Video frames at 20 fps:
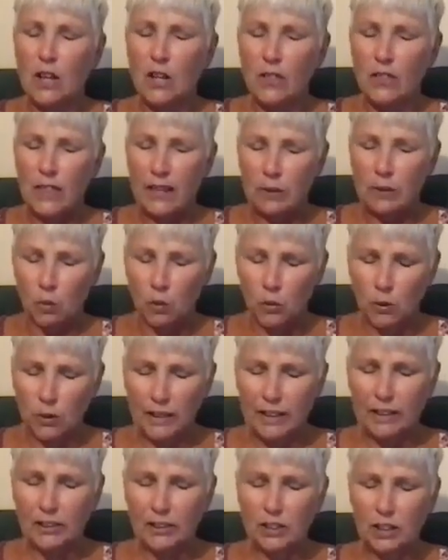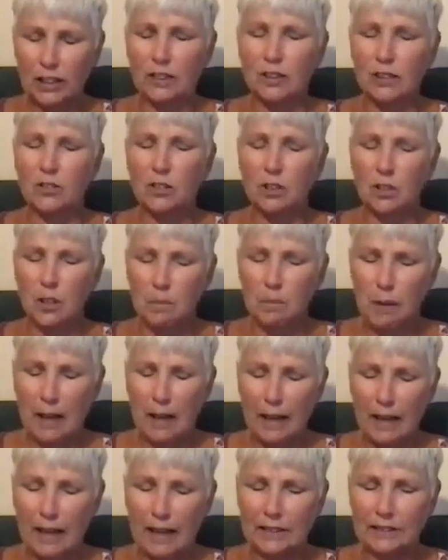They reach into the
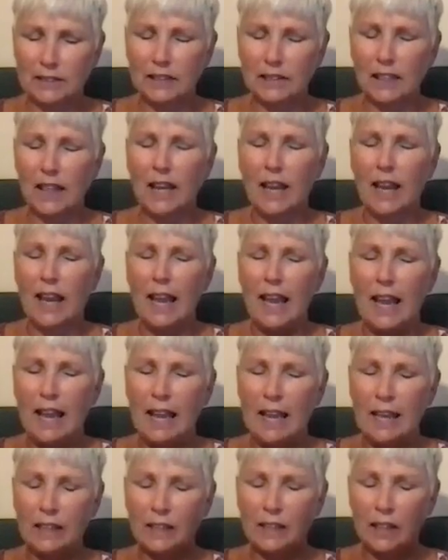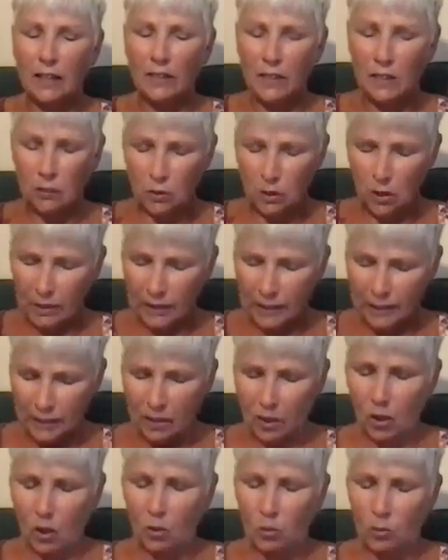past, and the
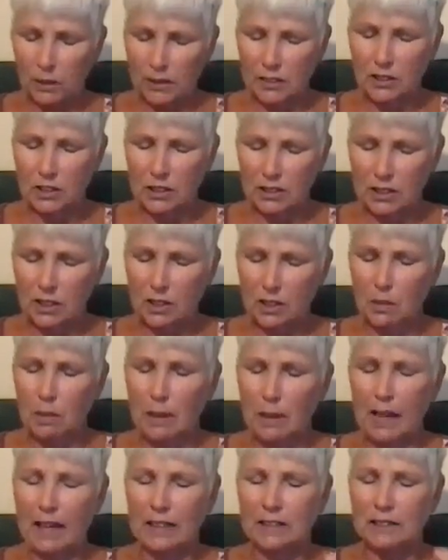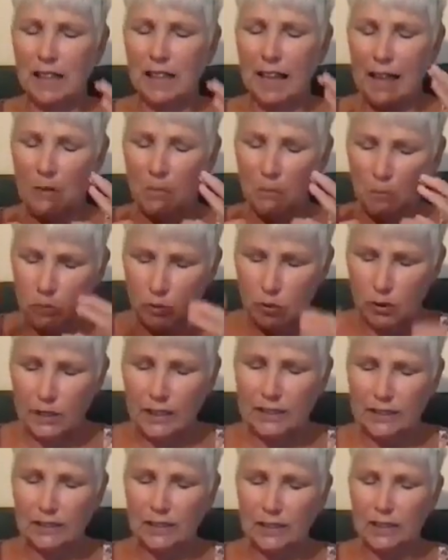ego reaches into the past and brings
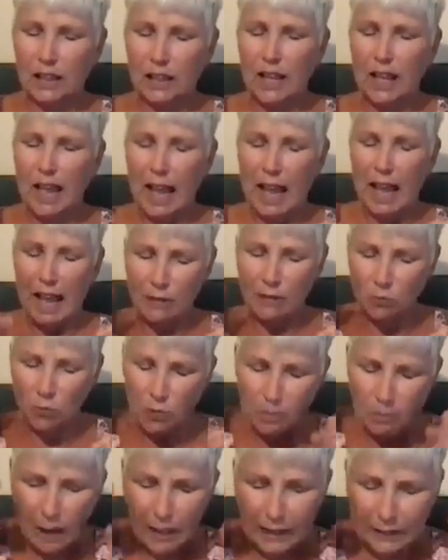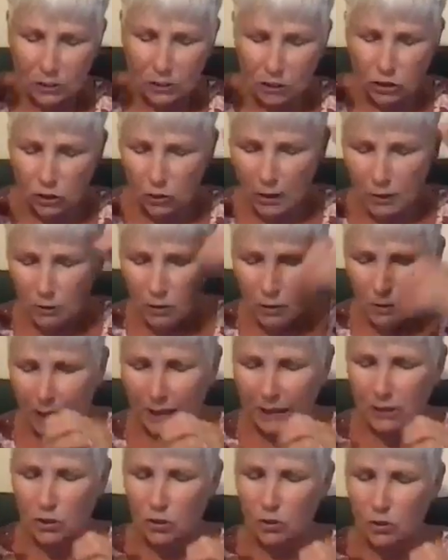it and reminds you and
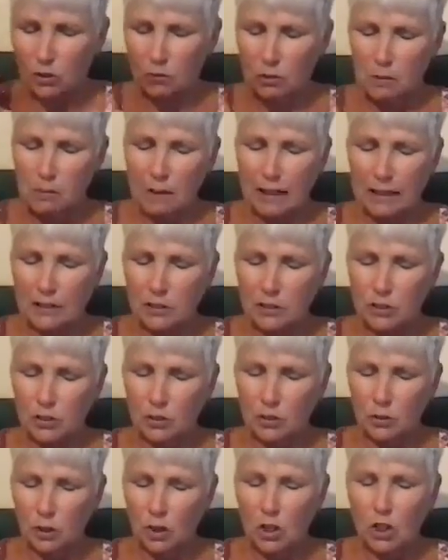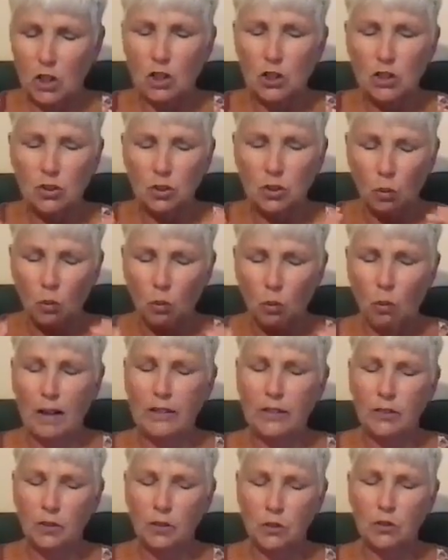reminds you and reminds you. So what
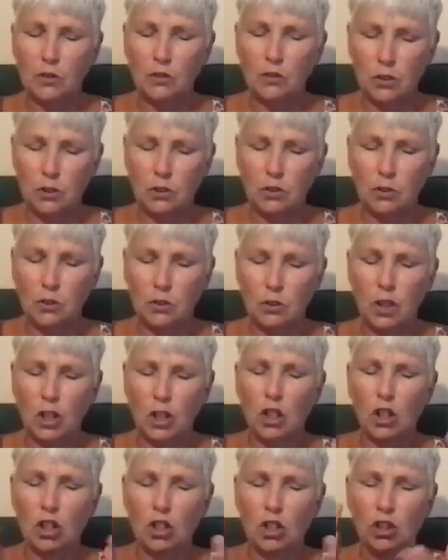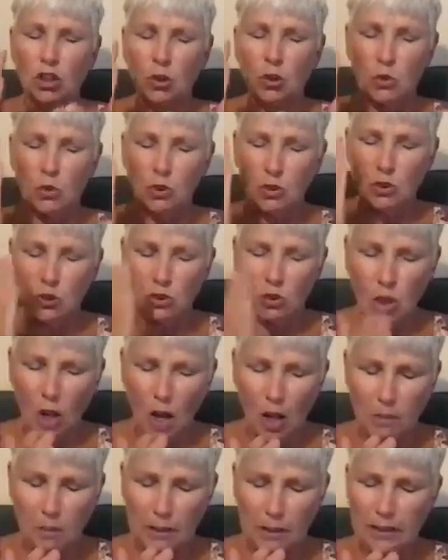do? You
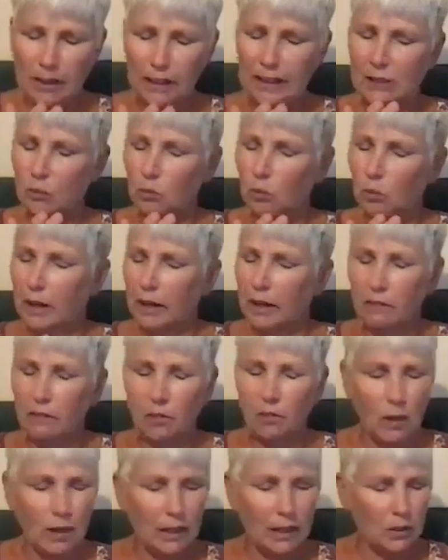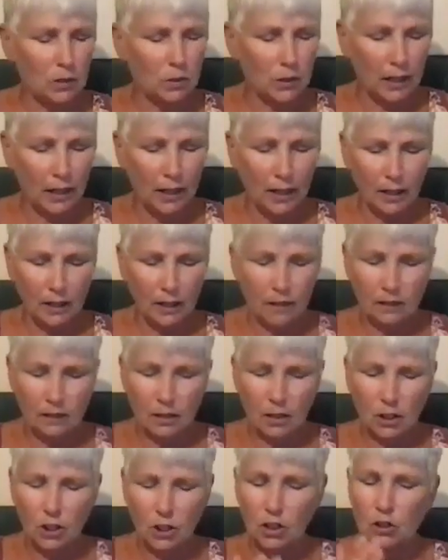stop it in whatever way you can.
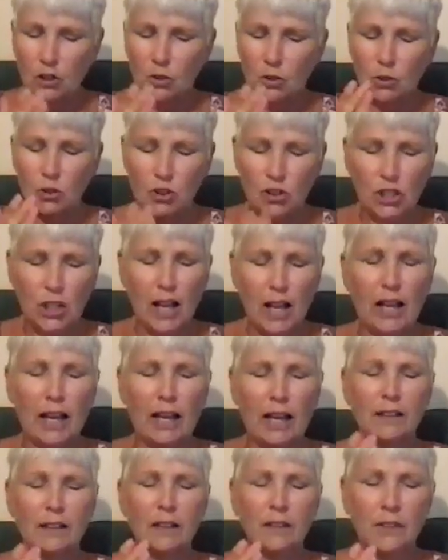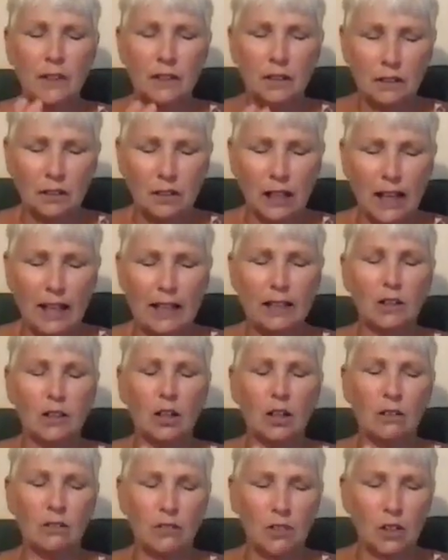You shine the light
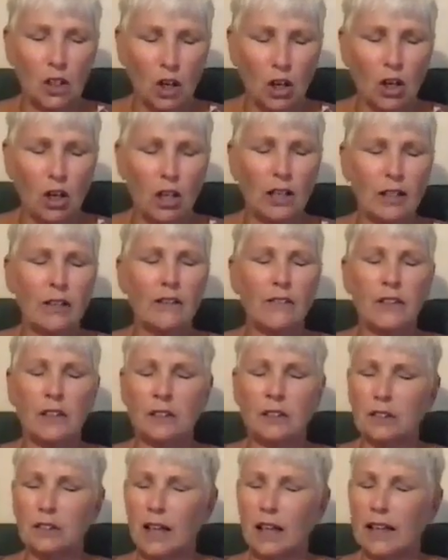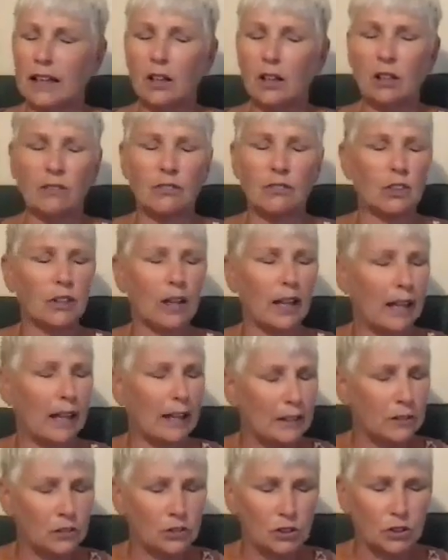of God, the light of your
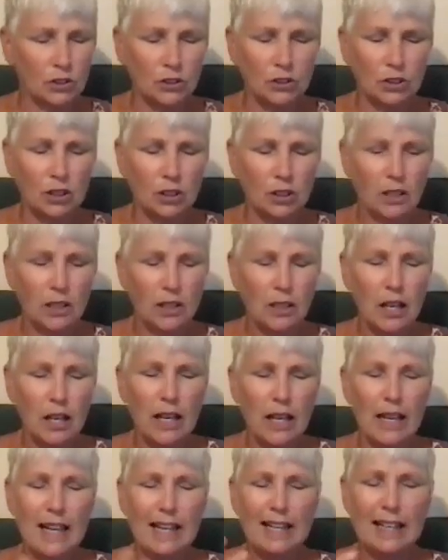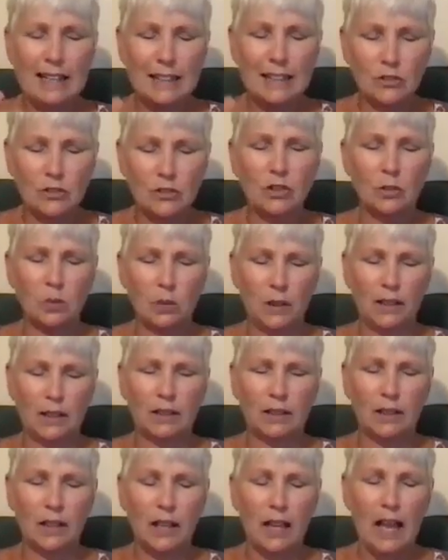angels into it.
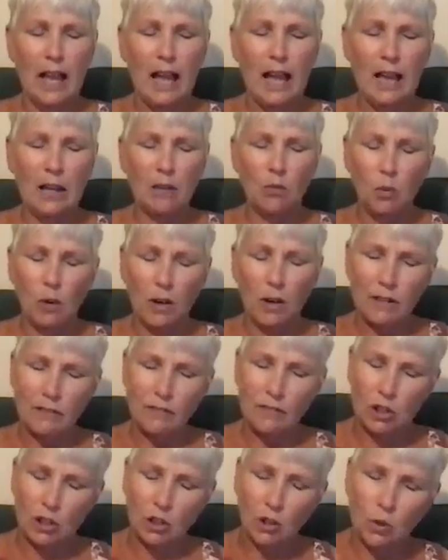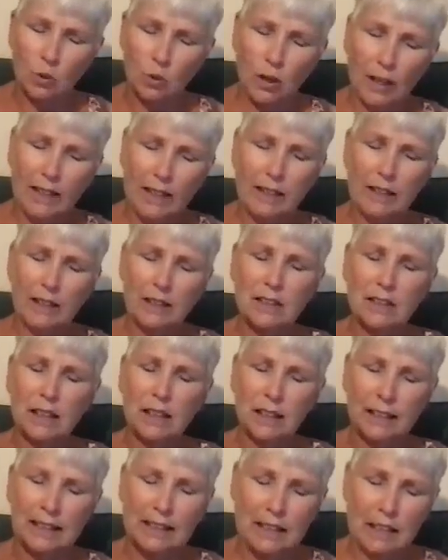And one of the greatest
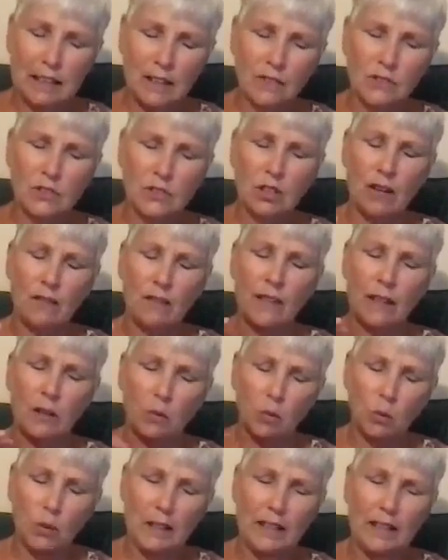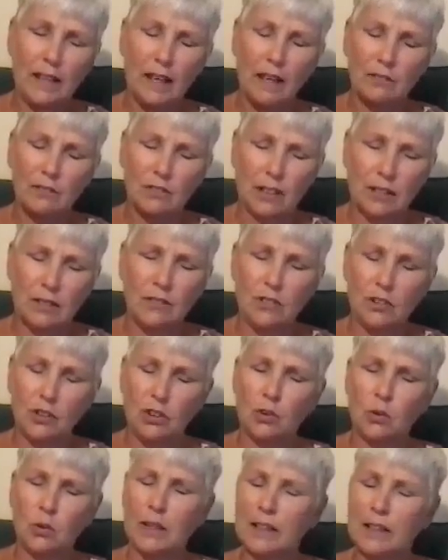gifts that we have given
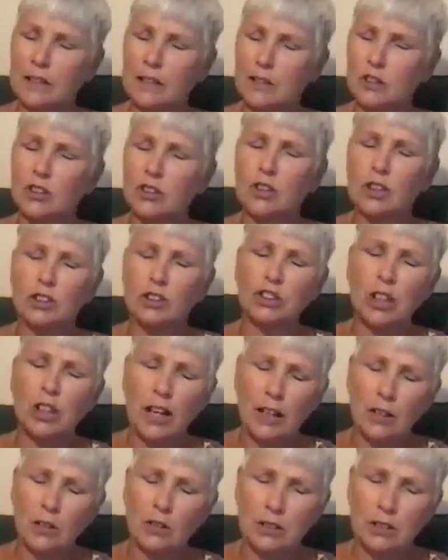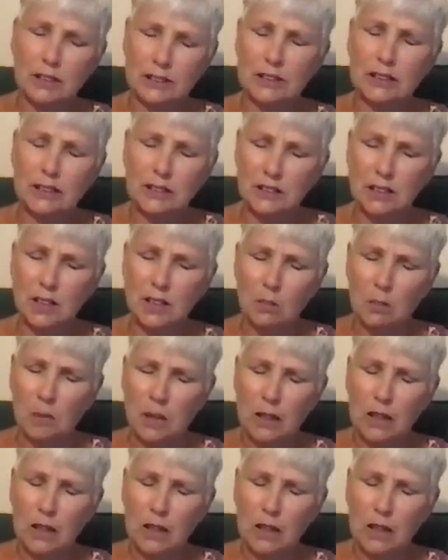you is your chakra system.